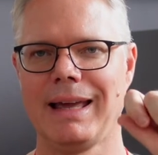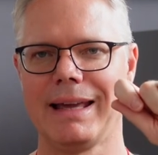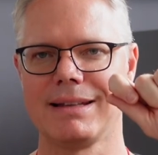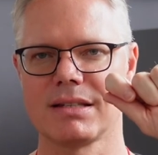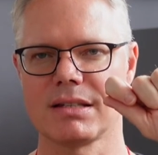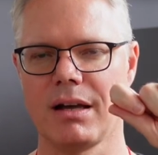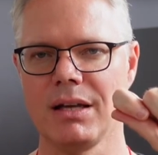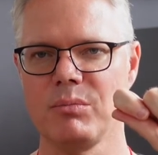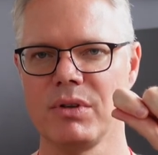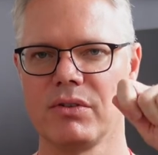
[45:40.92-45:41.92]
and
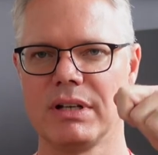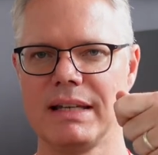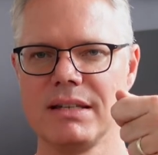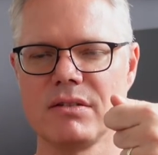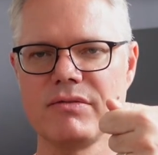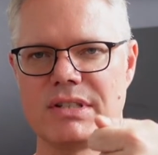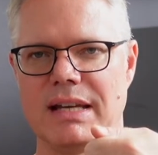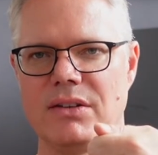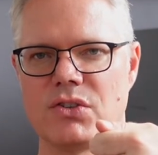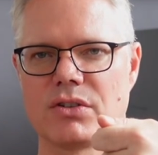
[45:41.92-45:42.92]
time the release of
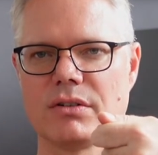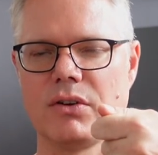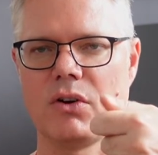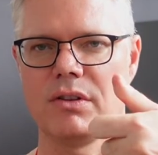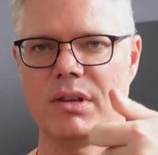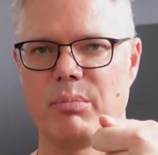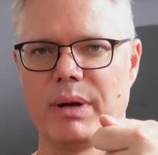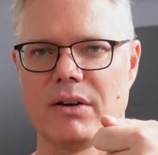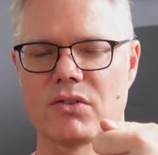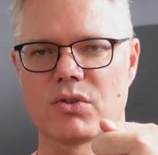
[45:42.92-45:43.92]
tension on the
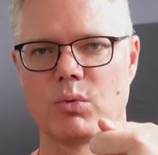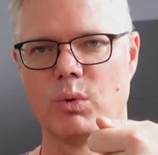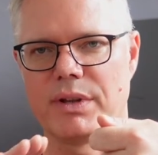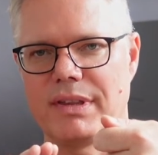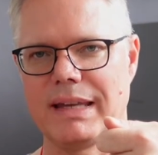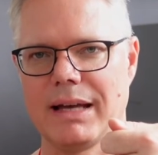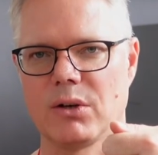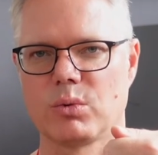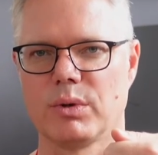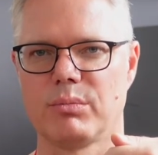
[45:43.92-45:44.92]
pouch with the
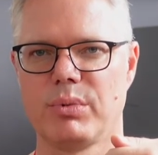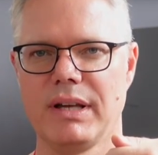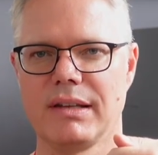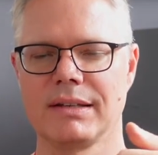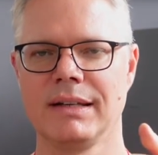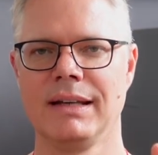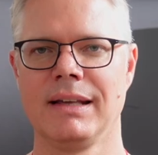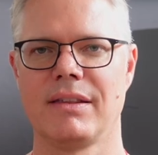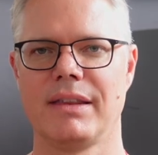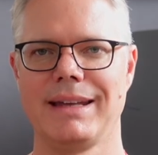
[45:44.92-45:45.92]
outward breath,
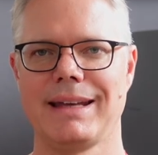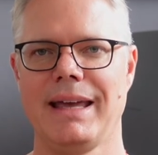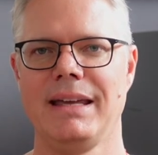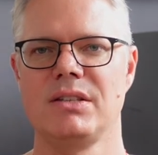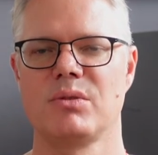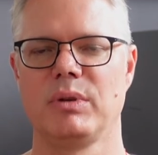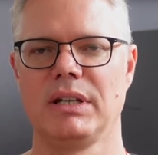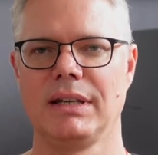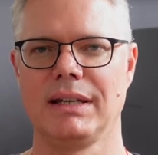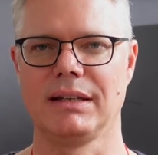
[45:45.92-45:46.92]
that aids
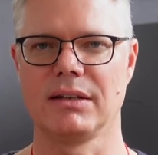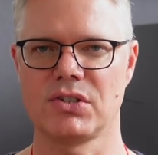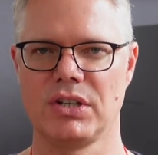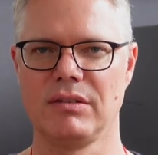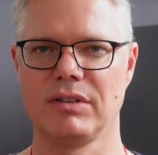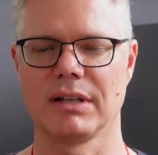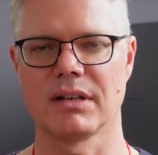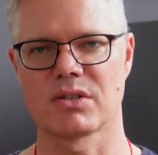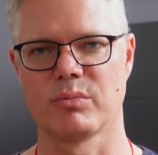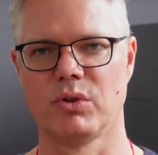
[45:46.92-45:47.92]
me in achieving
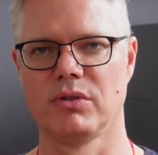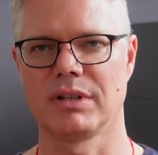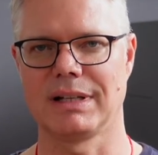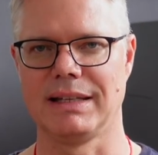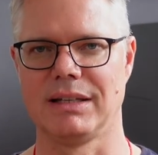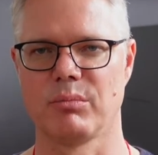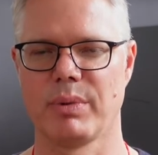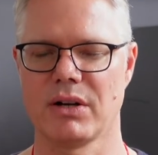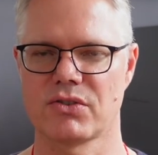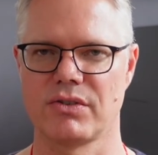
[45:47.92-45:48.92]
a smooth, clean
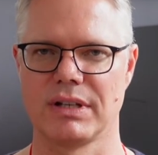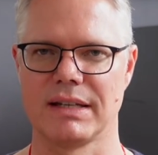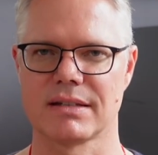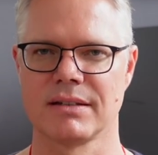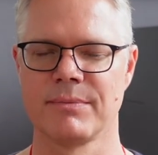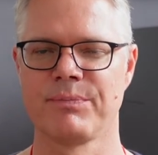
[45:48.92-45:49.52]
pouch release.